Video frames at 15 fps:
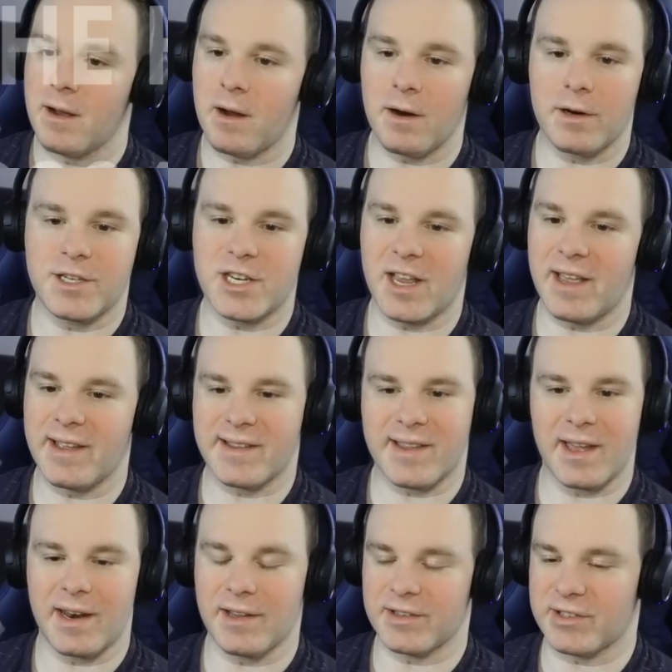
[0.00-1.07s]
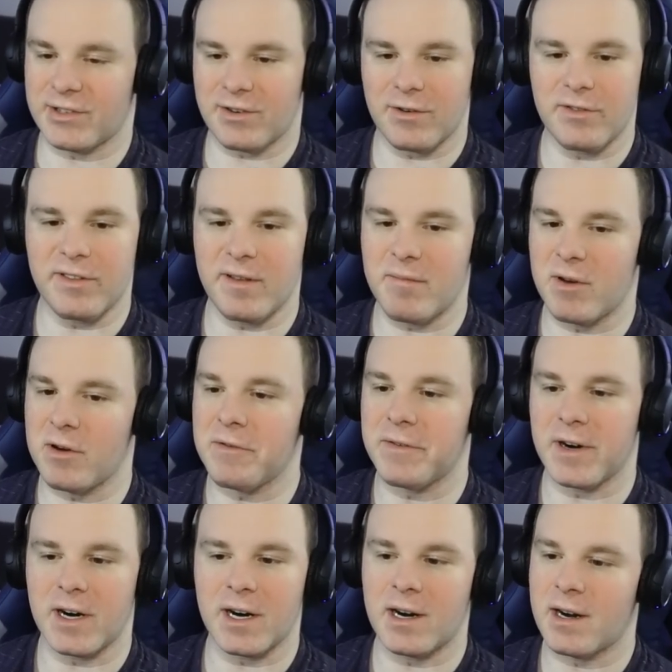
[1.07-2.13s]
RJ is gonna screw them
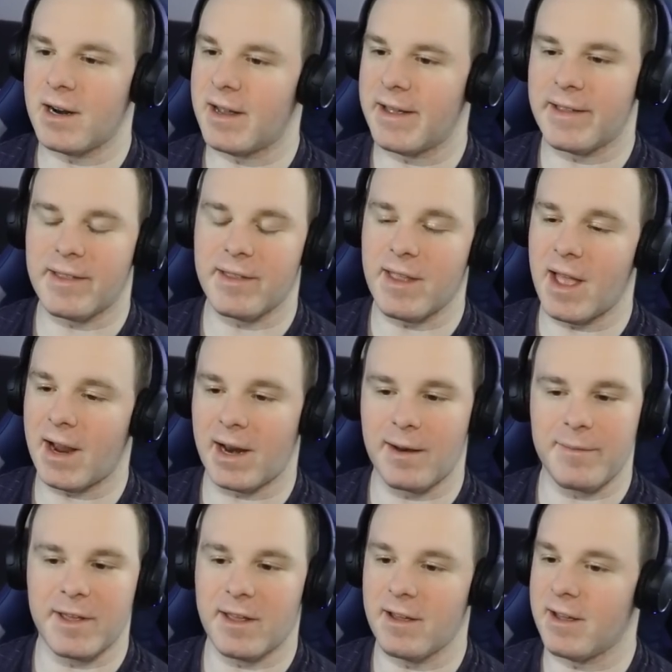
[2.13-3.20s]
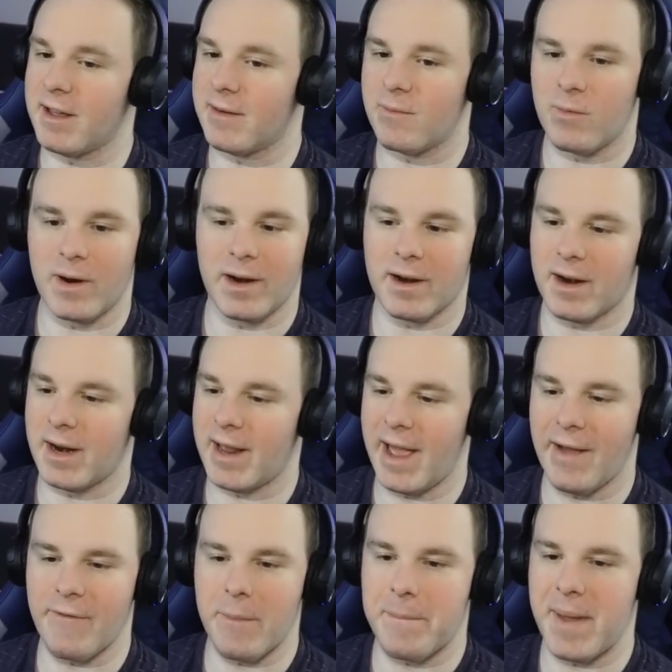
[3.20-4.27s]
over. It's not gonna be good. We are gonna
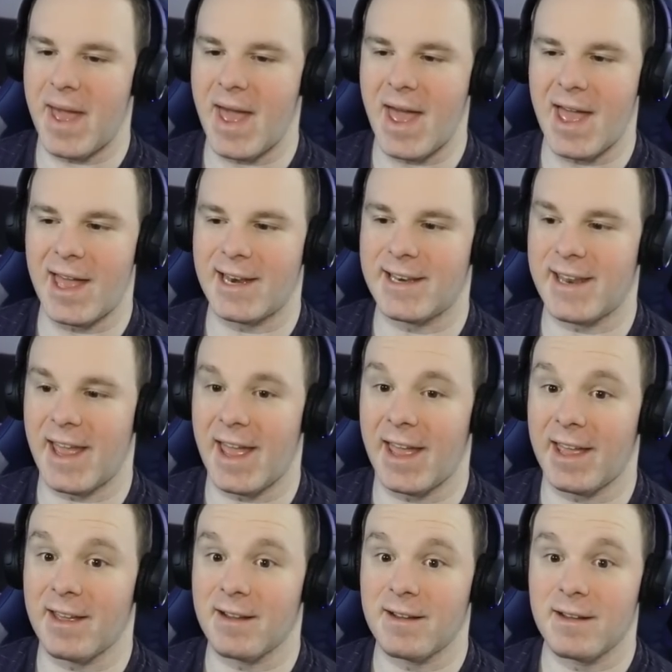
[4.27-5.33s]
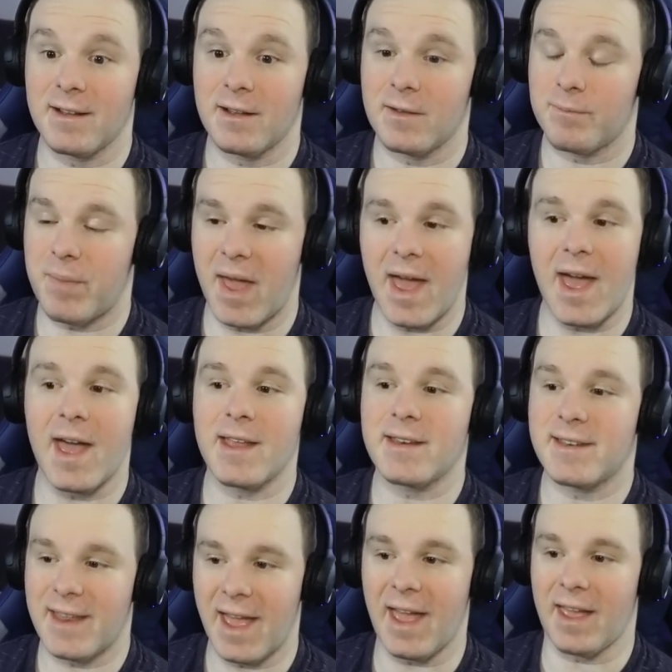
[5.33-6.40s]
have a bad day. Bad
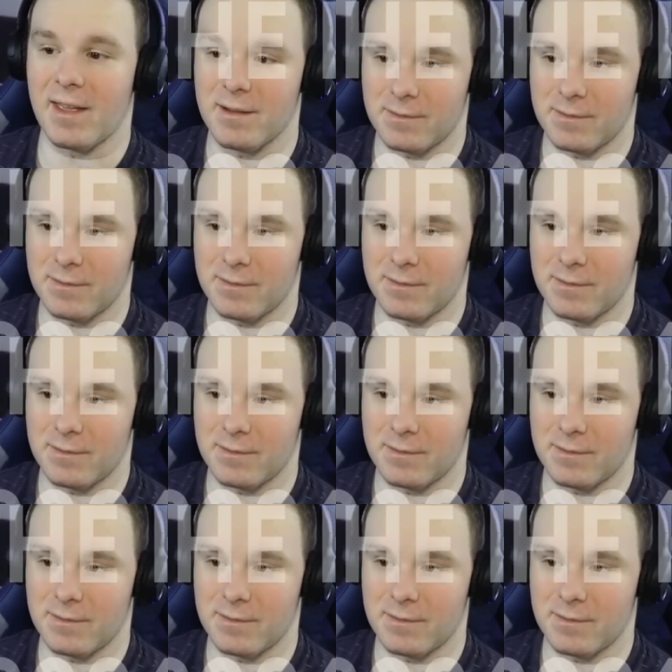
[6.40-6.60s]
day.